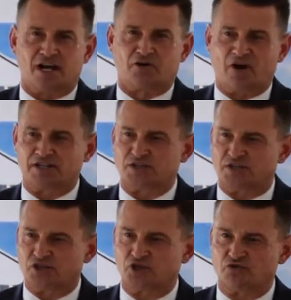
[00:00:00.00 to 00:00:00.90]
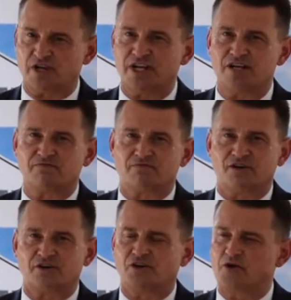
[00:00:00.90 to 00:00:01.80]
Across the street,
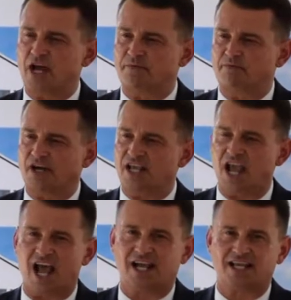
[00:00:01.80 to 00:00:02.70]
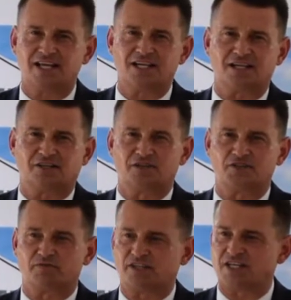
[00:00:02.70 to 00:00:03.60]
you had Buddy Hackett and
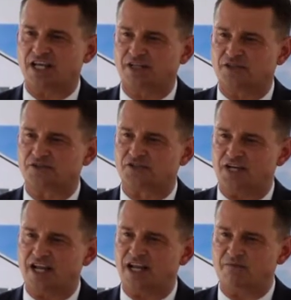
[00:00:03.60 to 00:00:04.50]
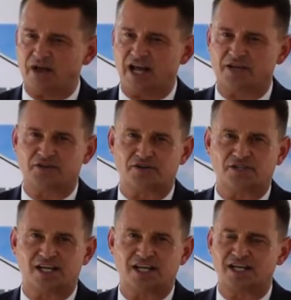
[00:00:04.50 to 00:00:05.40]
Elizabeth Taylor staying back in their
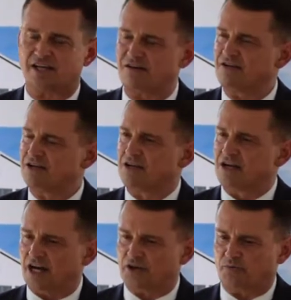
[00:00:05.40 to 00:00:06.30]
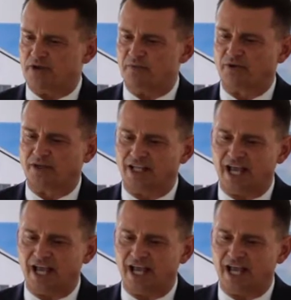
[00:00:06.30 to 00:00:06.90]
day, and other people.